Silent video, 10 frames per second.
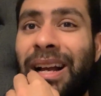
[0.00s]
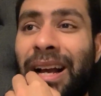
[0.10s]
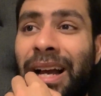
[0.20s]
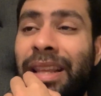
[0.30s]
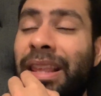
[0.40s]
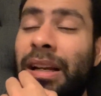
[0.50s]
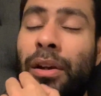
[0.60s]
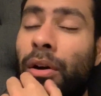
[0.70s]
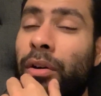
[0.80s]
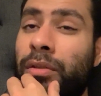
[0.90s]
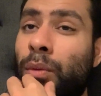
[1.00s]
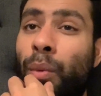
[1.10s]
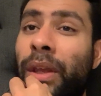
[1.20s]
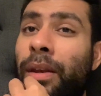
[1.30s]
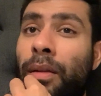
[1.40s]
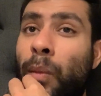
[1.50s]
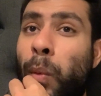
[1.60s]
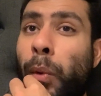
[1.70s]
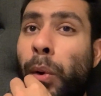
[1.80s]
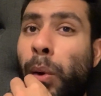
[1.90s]
I think Linares will win.
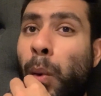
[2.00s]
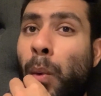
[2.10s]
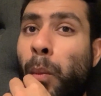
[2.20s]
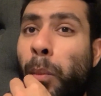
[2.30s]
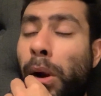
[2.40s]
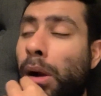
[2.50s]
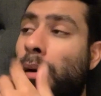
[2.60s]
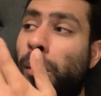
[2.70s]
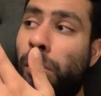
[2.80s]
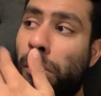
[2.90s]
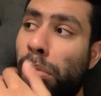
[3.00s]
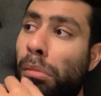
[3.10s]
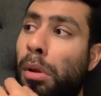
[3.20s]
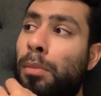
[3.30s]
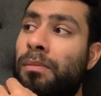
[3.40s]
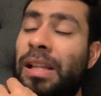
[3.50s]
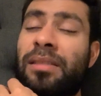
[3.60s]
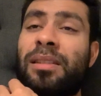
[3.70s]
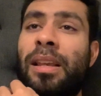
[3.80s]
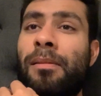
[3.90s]
But
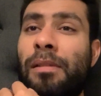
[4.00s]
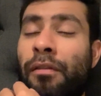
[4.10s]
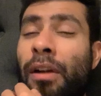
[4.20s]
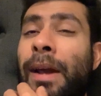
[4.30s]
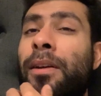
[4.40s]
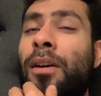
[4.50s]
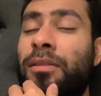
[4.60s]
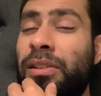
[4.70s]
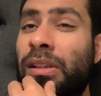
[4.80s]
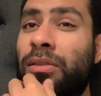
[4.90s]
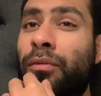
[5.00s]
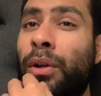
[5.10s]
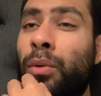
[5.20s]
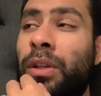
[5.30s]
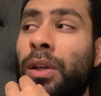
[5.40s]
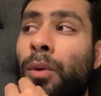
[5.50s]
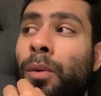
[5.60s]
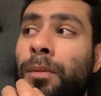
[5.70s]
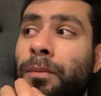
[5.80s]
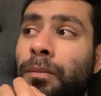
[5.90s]
let's see. If Ryan Garcia is the real
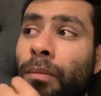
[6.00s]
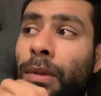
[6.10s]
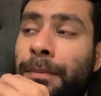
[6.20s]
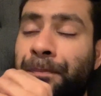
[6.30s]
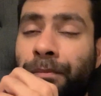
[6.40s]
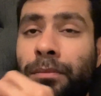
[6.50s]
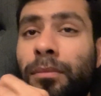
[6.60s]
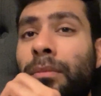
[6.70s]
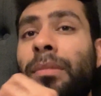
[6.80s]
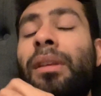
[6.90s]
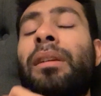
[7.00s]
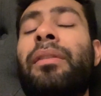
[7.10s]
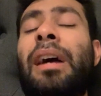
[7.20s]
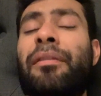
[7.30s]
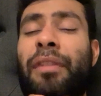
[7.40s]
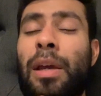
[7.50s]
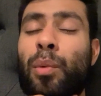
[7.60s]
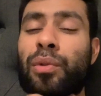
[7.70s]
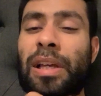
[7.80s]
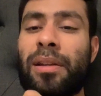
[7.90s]
deal, that fight
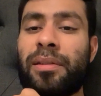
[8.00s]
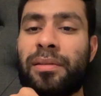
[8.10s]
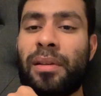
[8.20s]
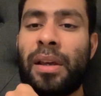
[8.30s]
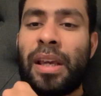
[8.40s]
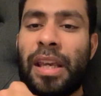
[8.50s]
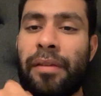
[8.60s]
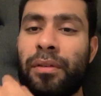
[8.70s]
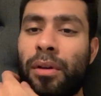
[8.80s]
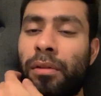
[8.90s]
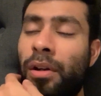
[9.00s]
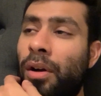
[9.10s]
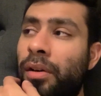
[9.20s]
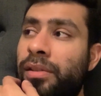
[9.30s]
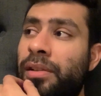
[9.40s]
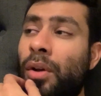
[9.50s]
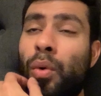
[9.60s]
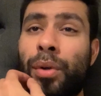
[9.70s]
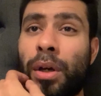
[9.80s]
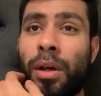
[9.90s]
will tell us. Even though Linares is
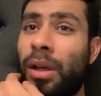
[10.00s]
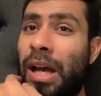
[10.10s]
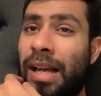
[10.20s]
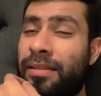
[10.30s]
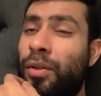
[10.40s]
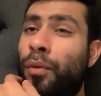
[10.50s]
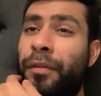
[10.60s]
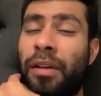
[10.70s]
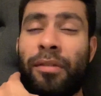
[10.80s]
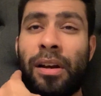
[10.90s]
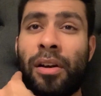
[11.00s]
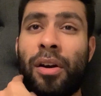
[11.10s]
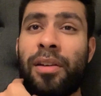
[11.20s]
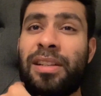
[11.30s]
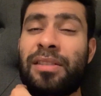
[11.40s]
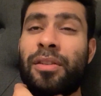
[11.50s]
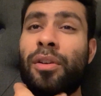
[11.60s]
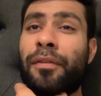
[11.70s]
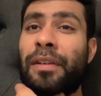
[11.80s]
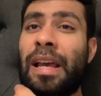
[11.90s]
older, I still think Linares has
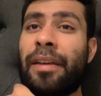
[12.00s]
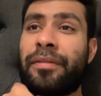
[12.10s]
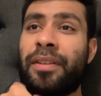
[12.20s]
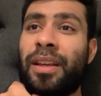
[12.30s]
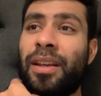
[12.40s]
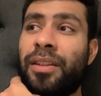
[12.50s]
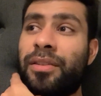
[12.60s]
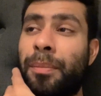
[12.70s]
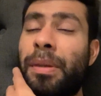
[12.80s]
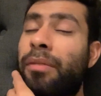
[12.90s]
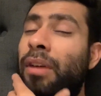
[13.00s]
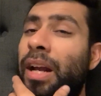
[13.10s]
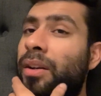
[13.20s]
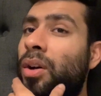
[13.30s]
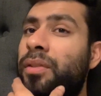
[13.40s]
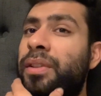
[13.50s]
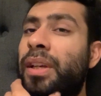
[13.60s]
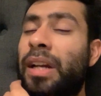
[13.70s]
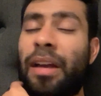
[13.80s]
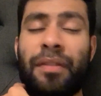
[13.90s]
enough left to beat Ryan
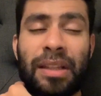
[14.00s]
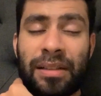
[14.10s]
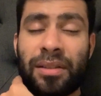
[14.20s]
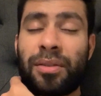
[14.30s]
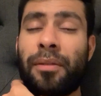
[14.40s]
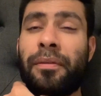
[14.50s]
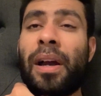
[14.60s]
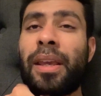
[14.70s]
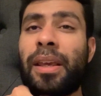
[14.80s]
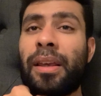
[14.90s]
Garcia. And I think that's a tough fight.